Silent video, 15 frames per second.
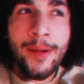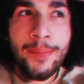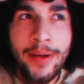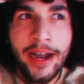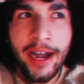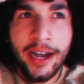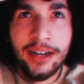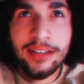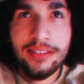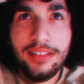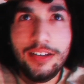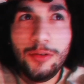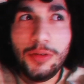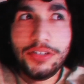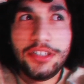but
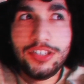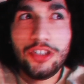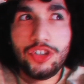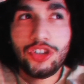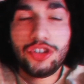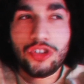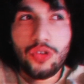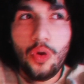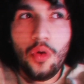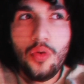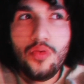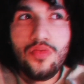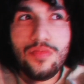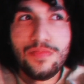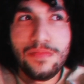there was just
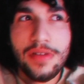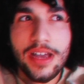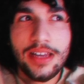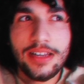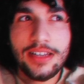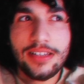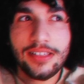so many